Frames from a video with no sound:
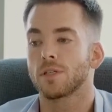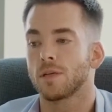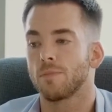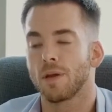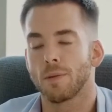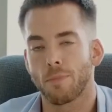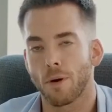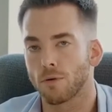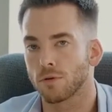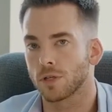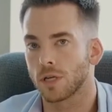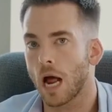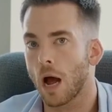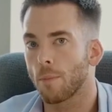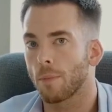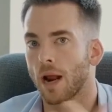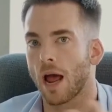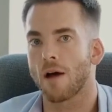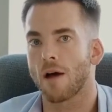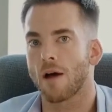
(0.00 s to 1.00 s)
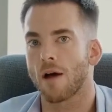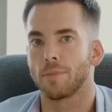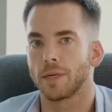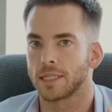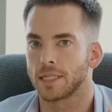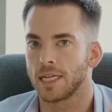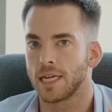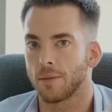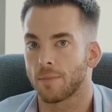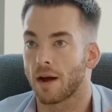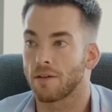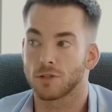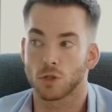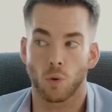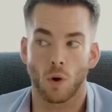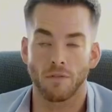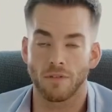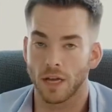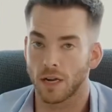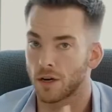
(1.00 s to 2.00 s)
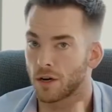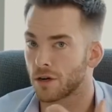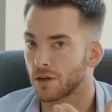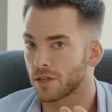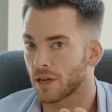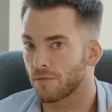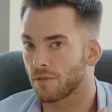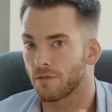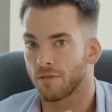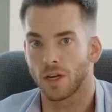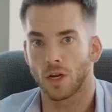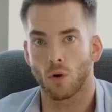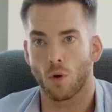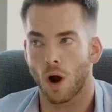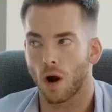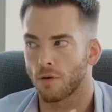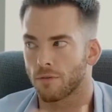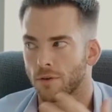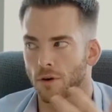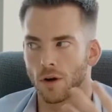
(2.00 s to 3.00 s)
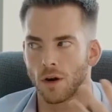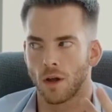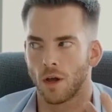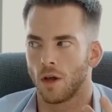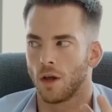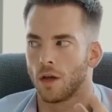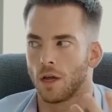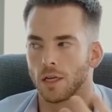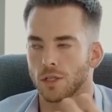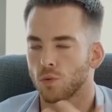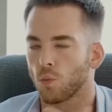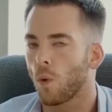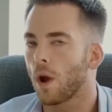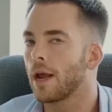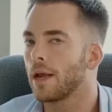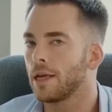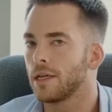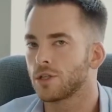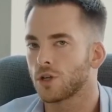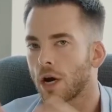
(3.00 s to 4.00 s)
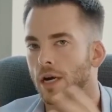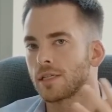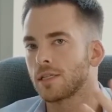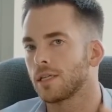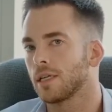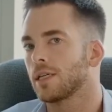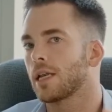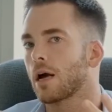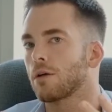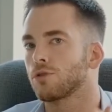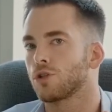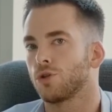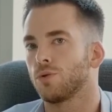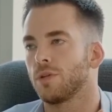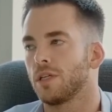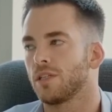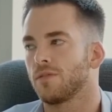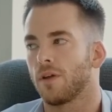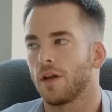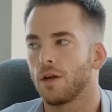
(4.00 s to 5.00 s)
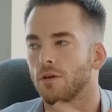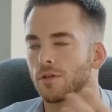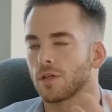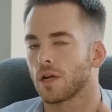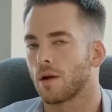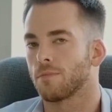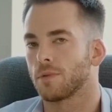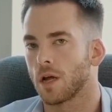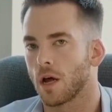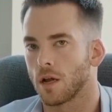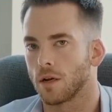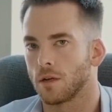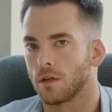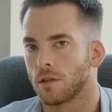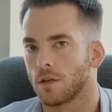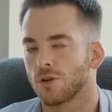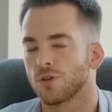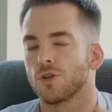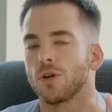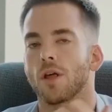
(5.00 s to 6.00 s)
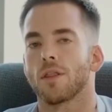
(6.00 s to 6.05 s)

see me post now, but I have a big team. I have 12 editors, I have a videographer. It's way easier. I sit down, shoot these videos, and I'm done. There's